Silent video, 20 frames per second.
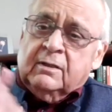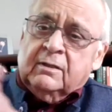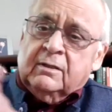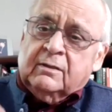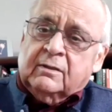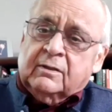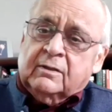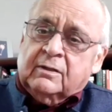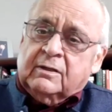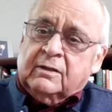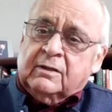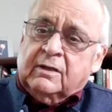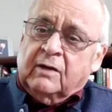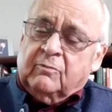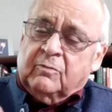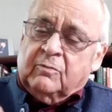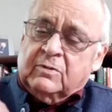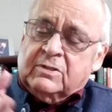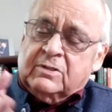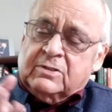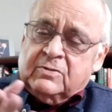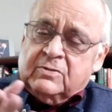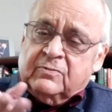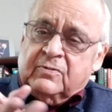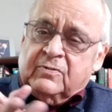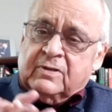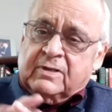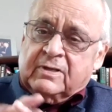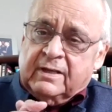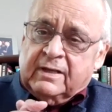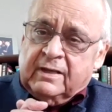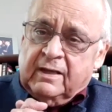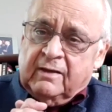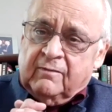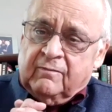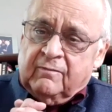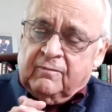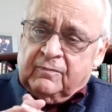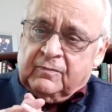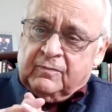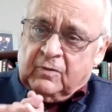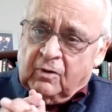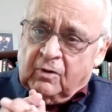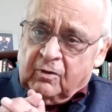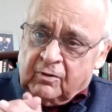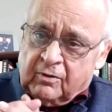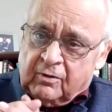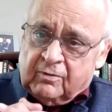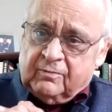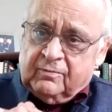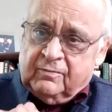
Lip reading: the governments of the day have thought of,